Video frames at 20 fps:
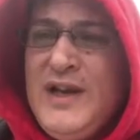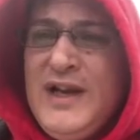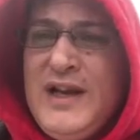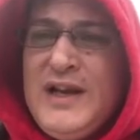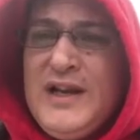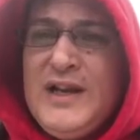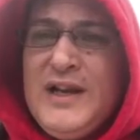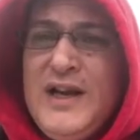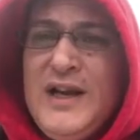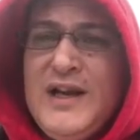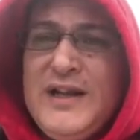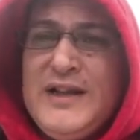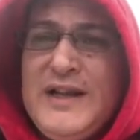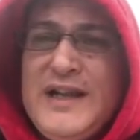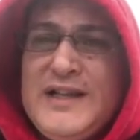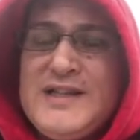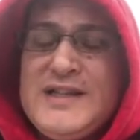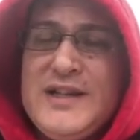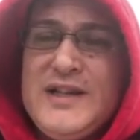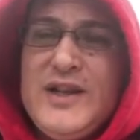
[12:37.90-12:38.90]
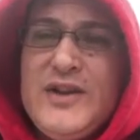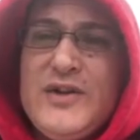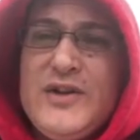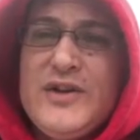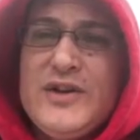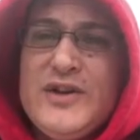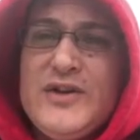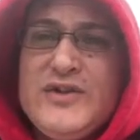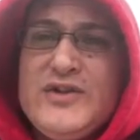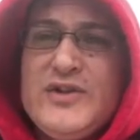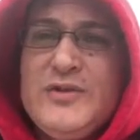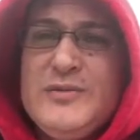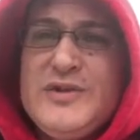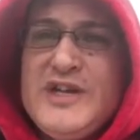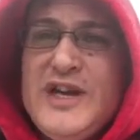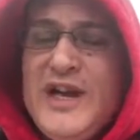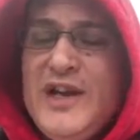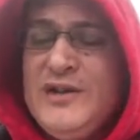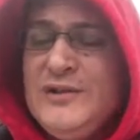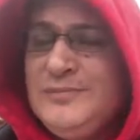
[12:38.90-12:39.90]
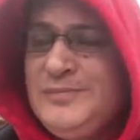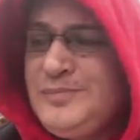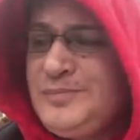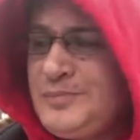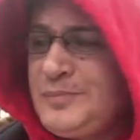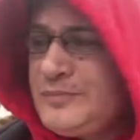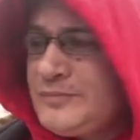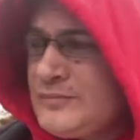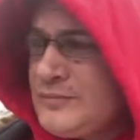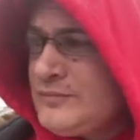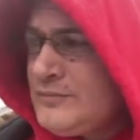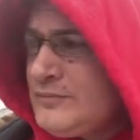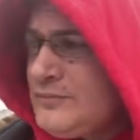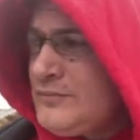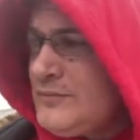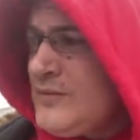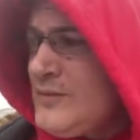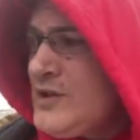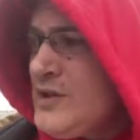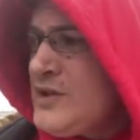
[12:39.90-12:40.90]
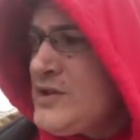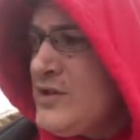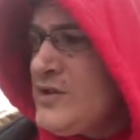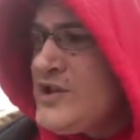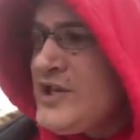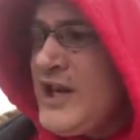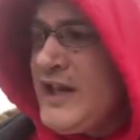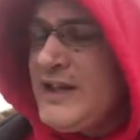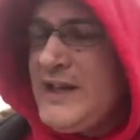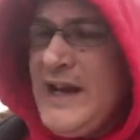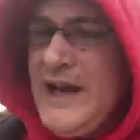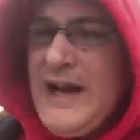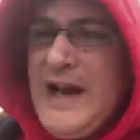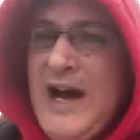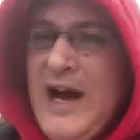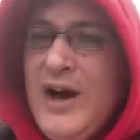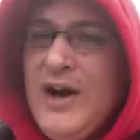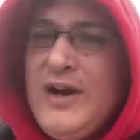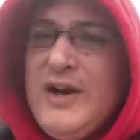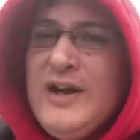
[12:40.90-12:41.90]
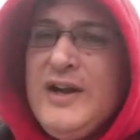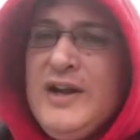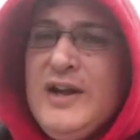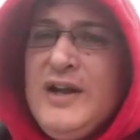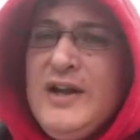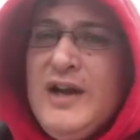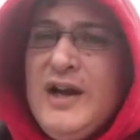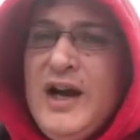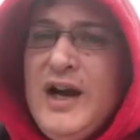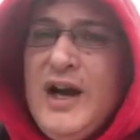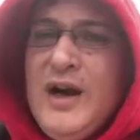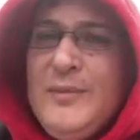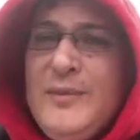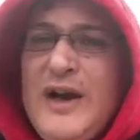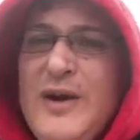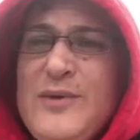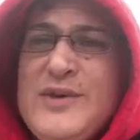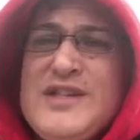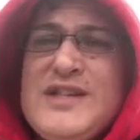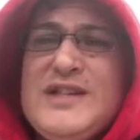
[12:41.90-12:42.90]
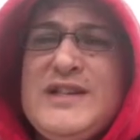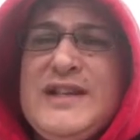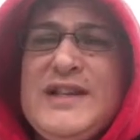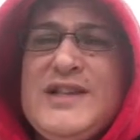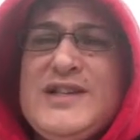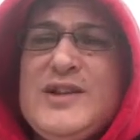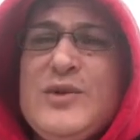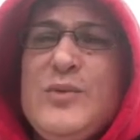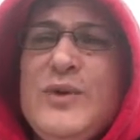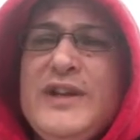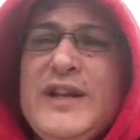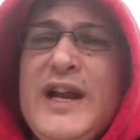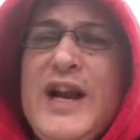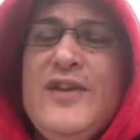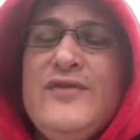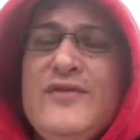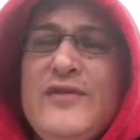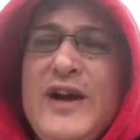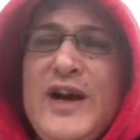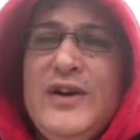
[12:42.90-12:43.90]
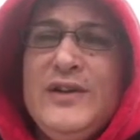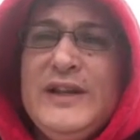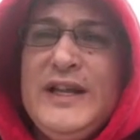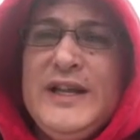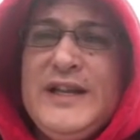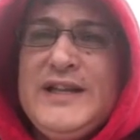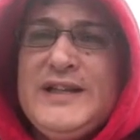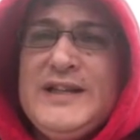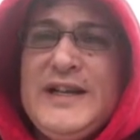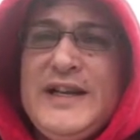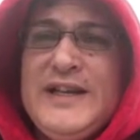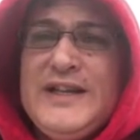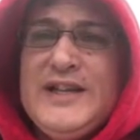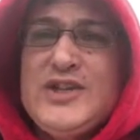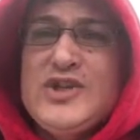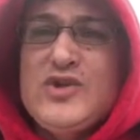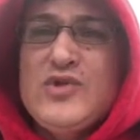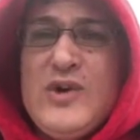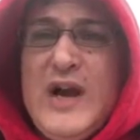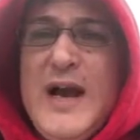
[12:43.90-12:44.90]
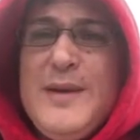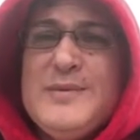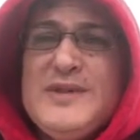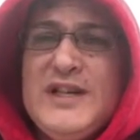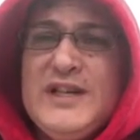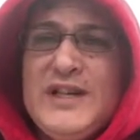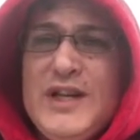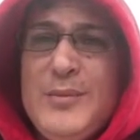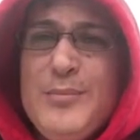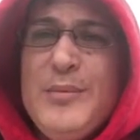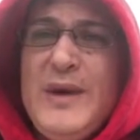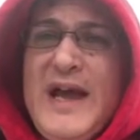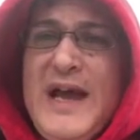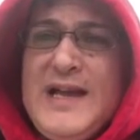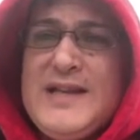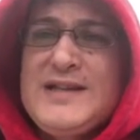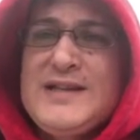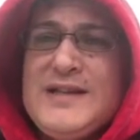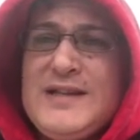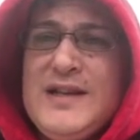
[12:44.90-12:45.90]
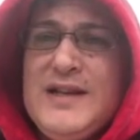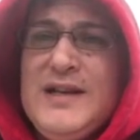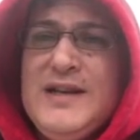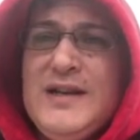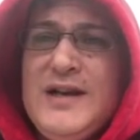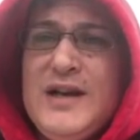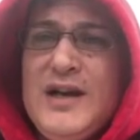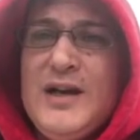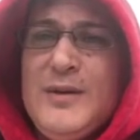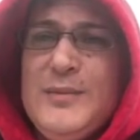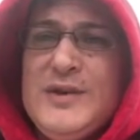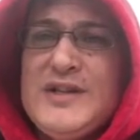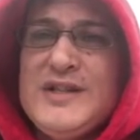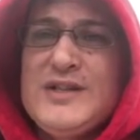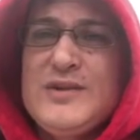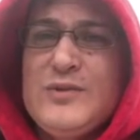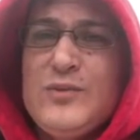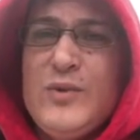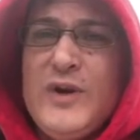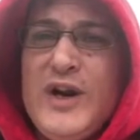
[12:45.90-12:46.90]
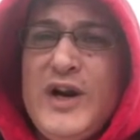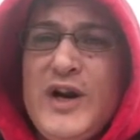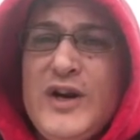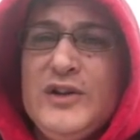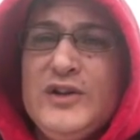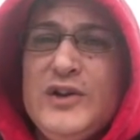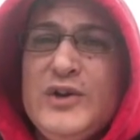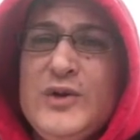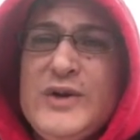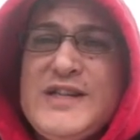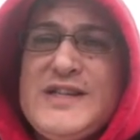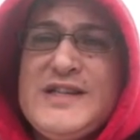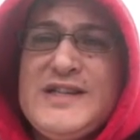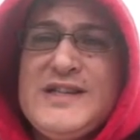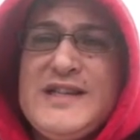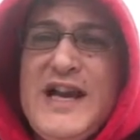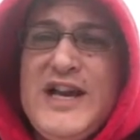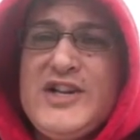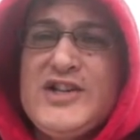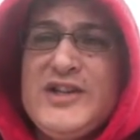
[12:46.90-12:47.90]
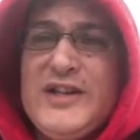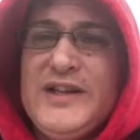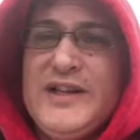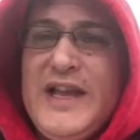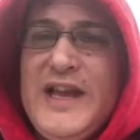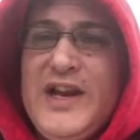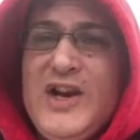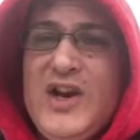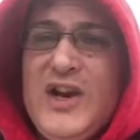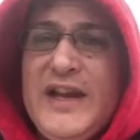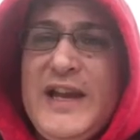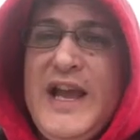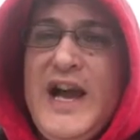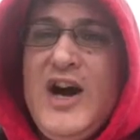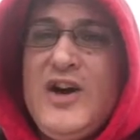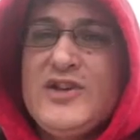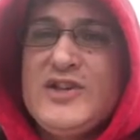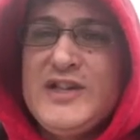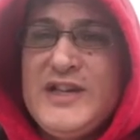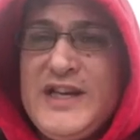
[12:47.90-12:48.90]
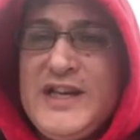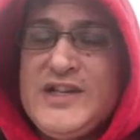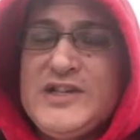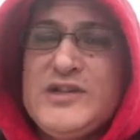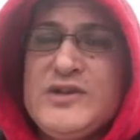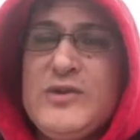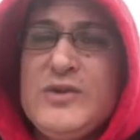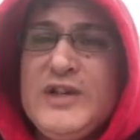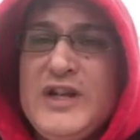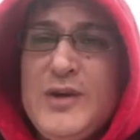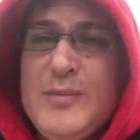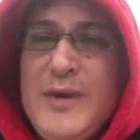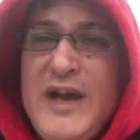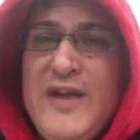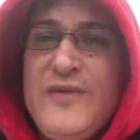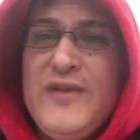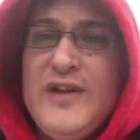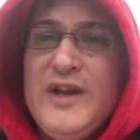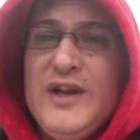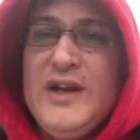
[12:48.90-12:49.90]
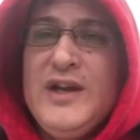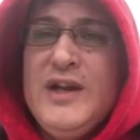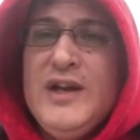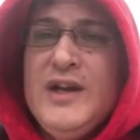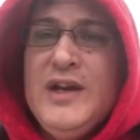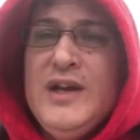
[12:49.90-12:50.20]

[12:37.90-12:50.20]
and that's another YouTube channel. So check that out. That's the one that I found that describes it the best, is where Lewis is actually laying on a couch and he's doing the method